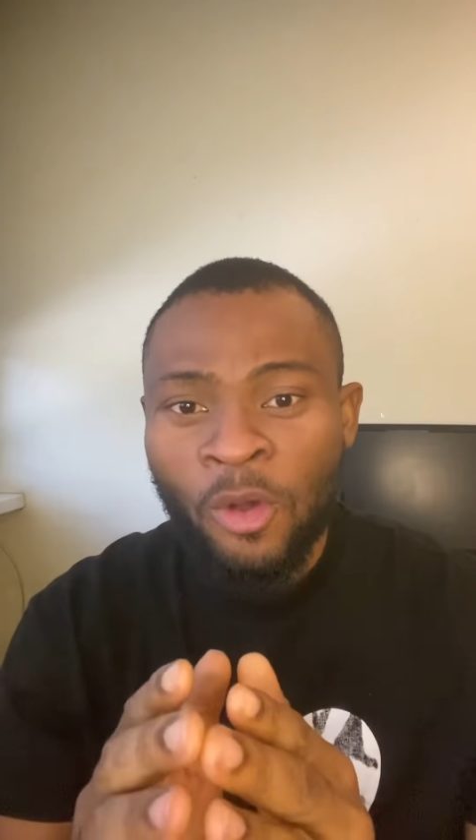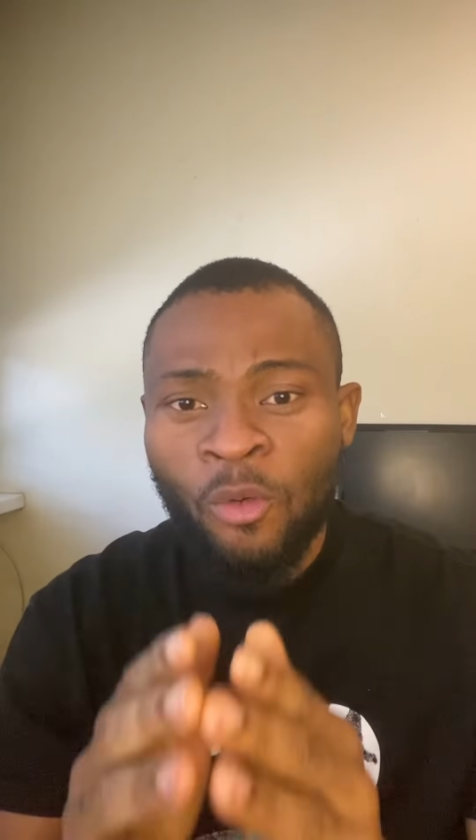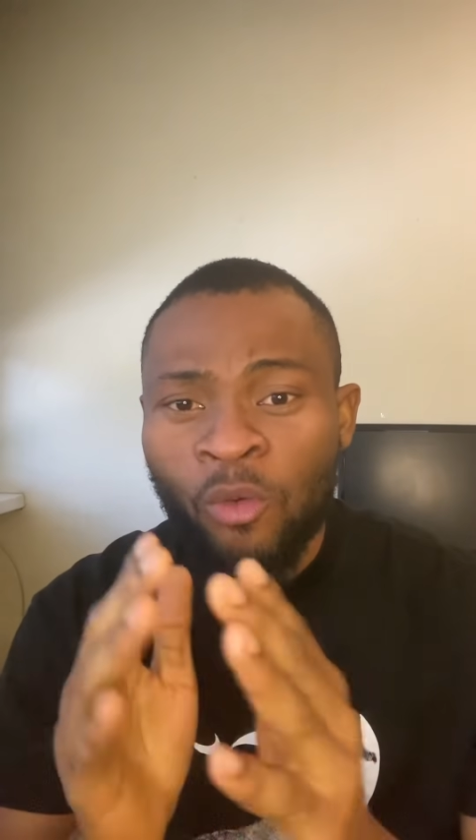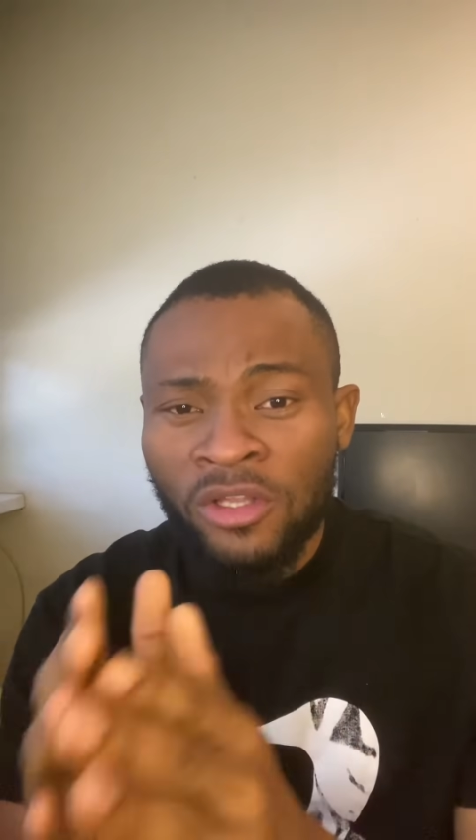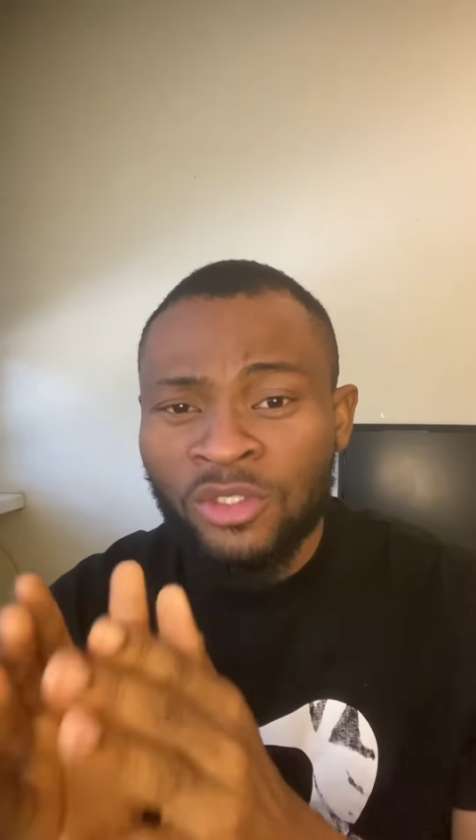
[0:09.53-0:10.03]

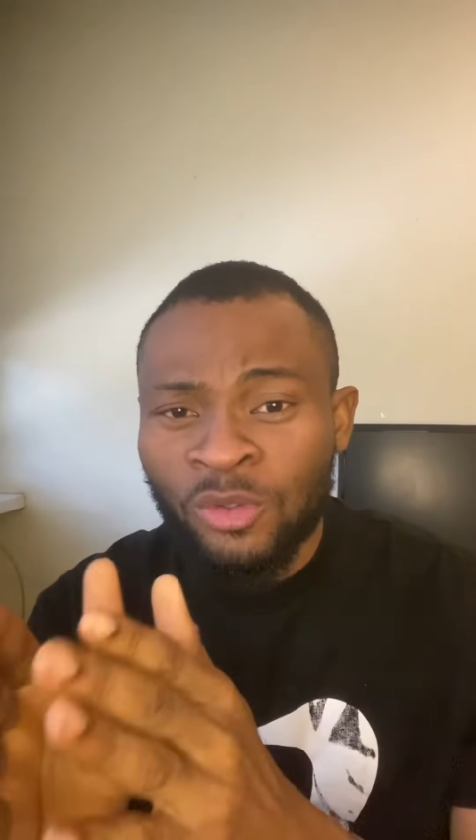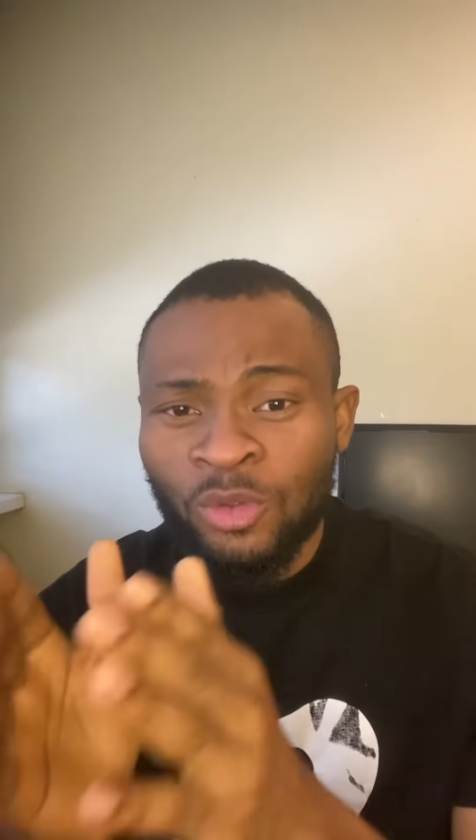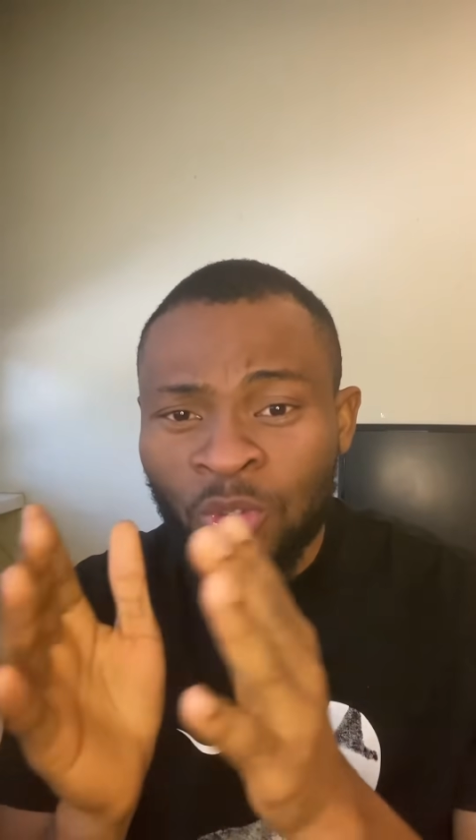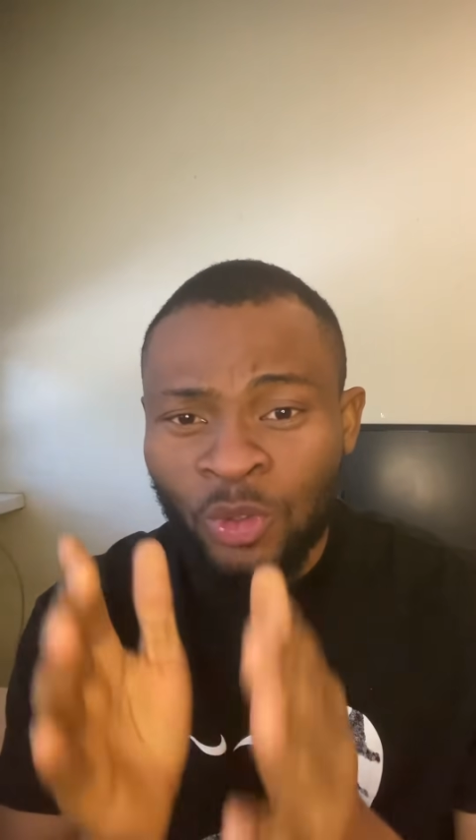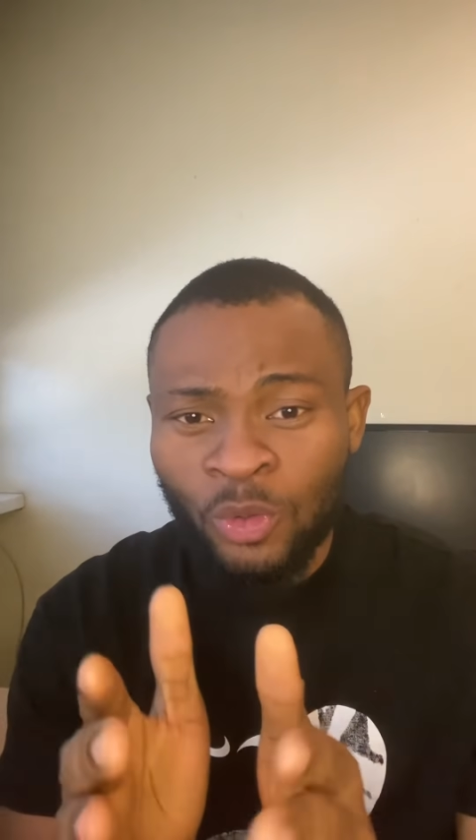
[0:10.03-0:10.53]
what to
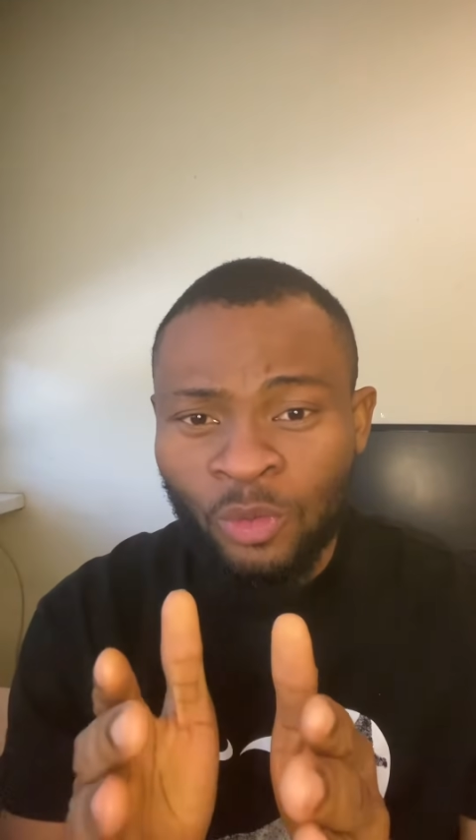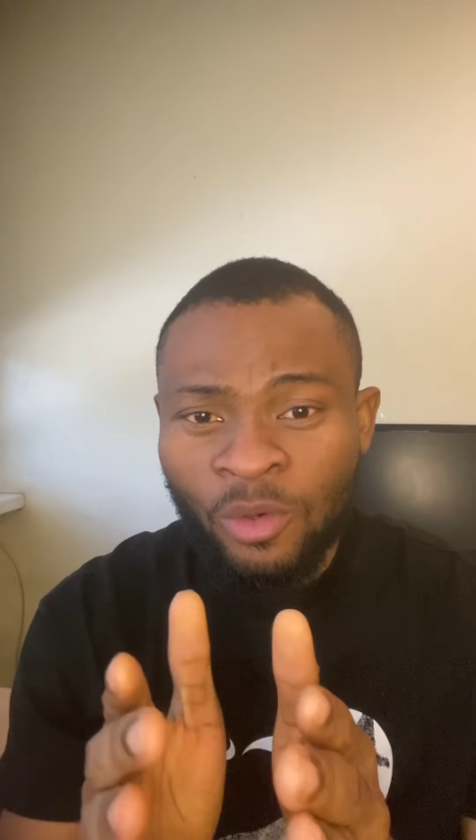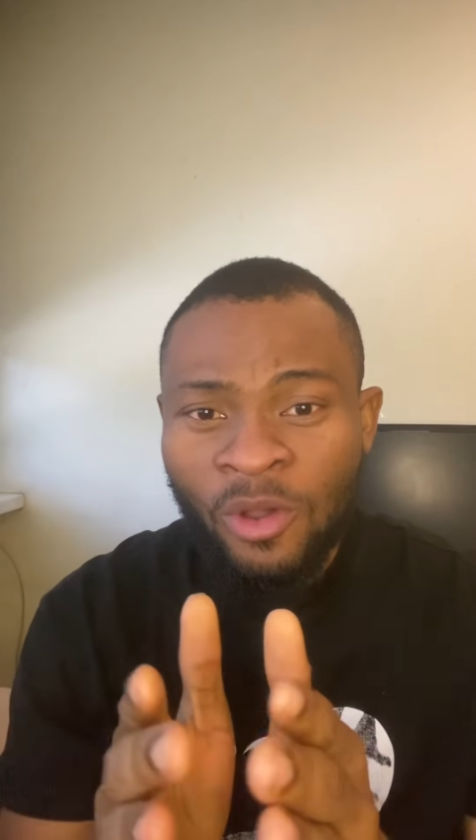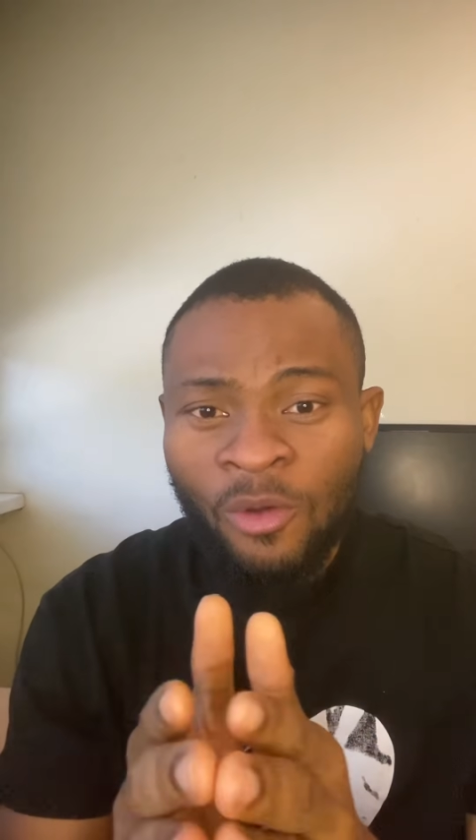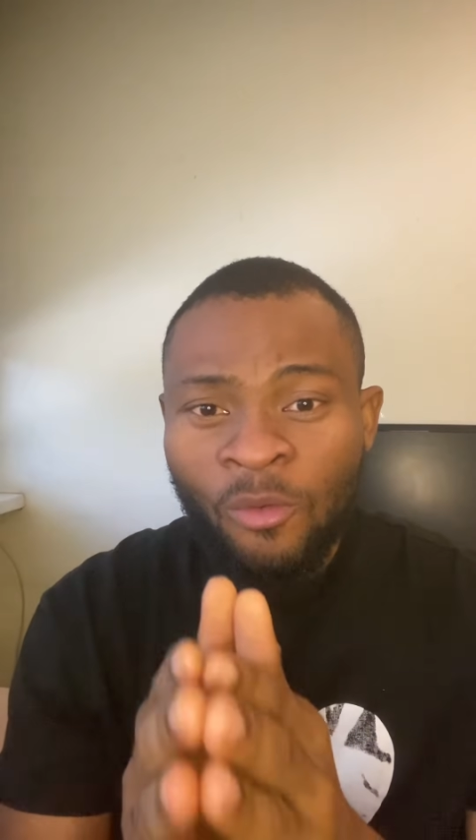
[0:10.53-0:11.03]

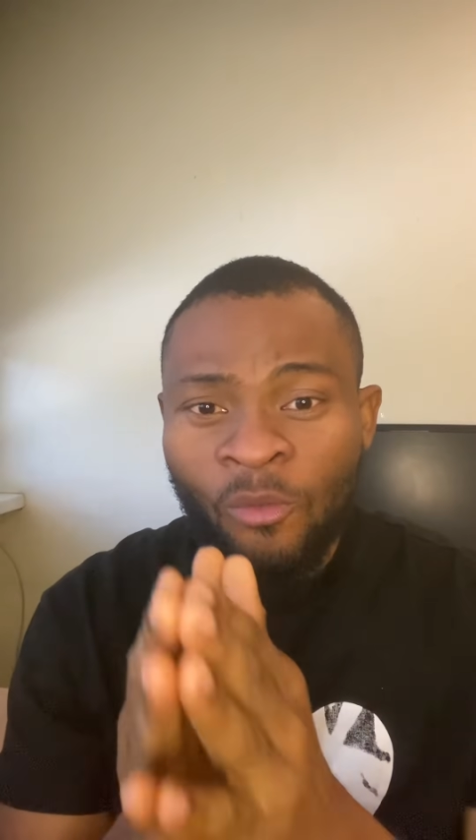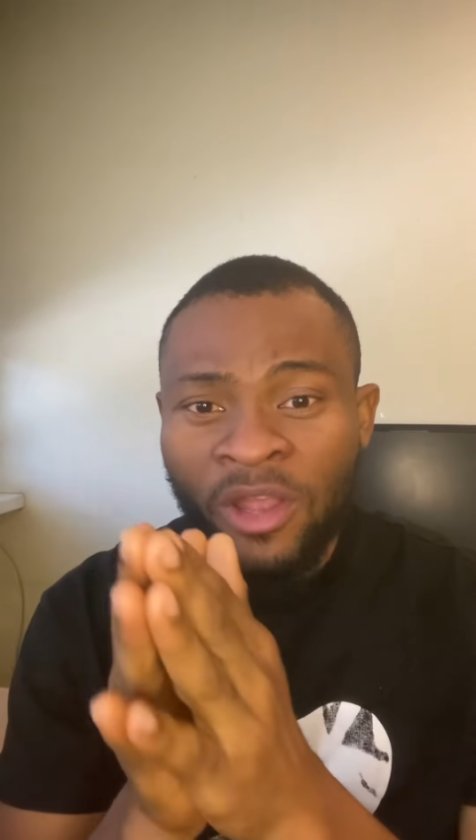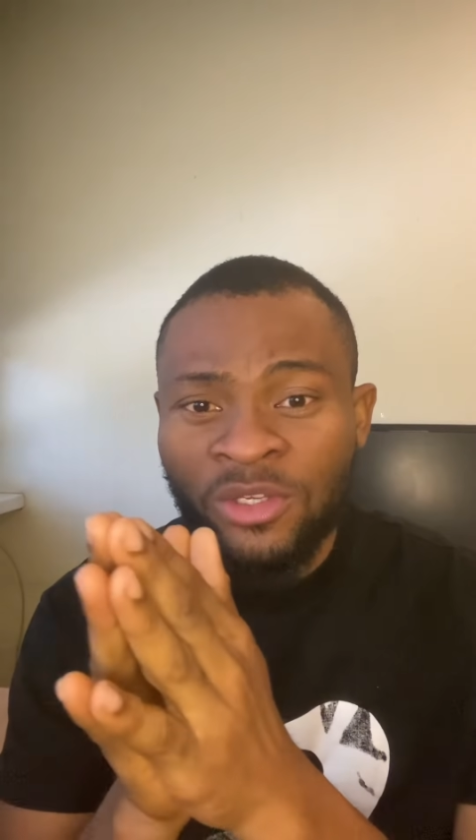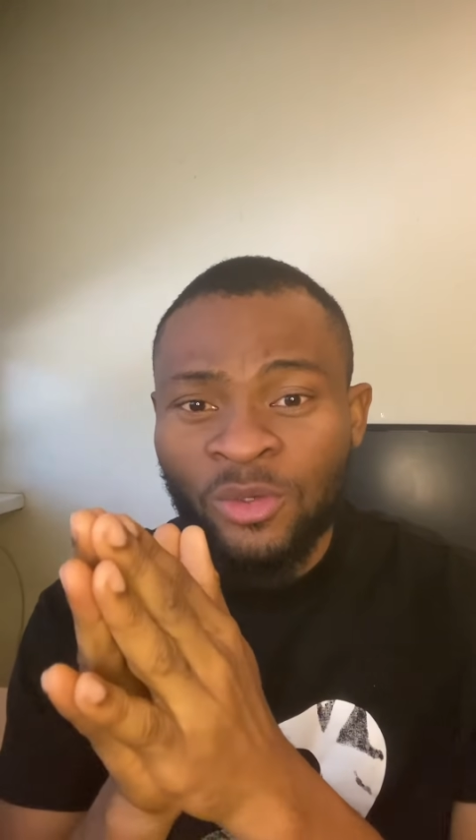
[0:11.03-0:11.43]
do when